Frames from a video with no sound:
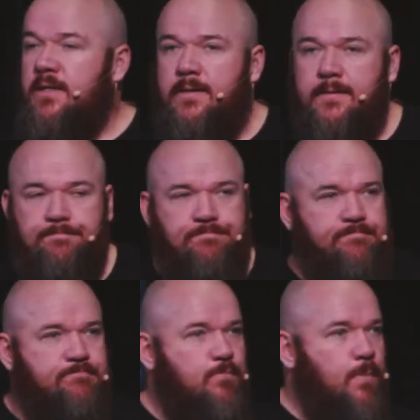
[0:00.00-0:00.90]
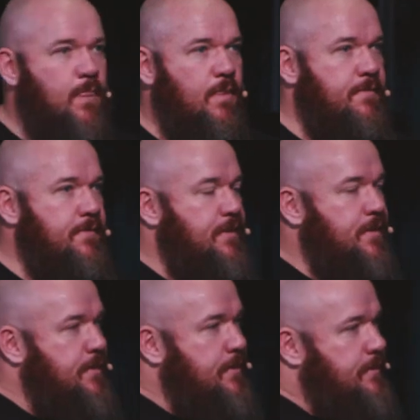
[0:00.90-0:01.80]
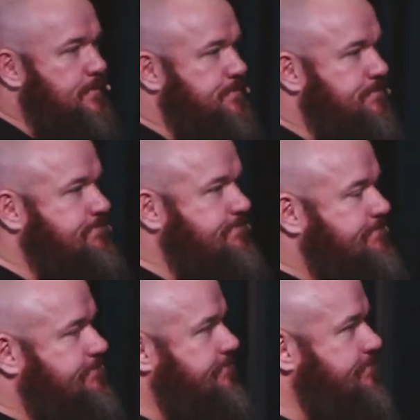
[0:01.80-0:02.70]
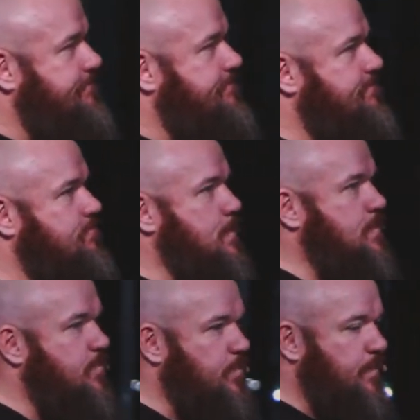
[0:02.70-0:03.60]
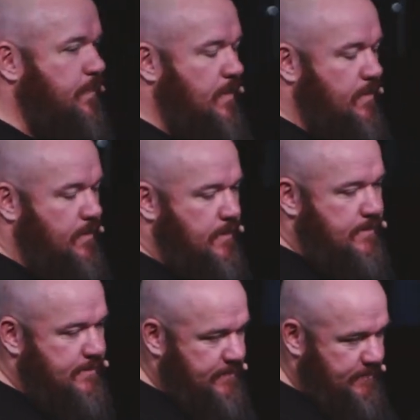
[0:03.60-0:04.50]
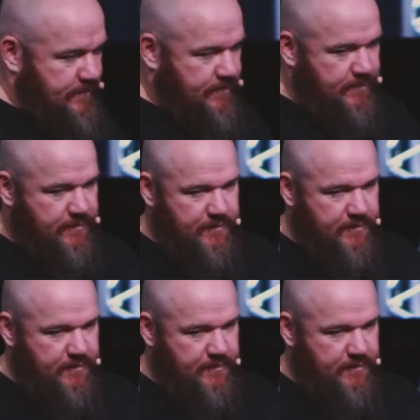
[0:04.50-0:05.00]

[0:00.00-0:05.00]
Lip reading: Nobody speaks.